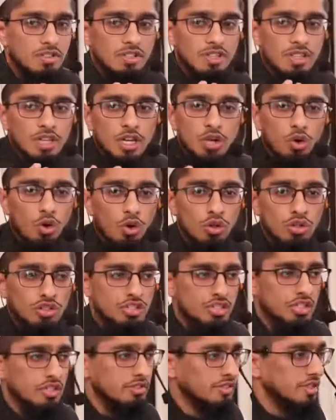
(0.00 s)
Gold or
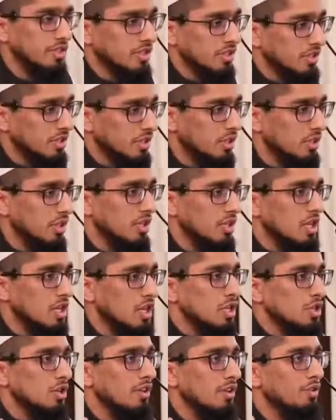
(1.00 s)
silver. Good.
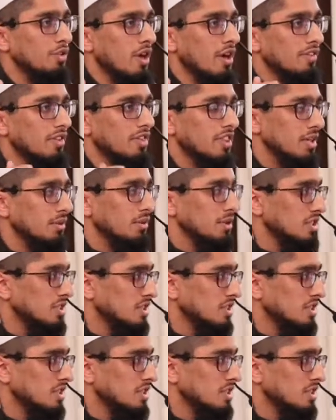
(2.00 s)
So if you have a thing which is in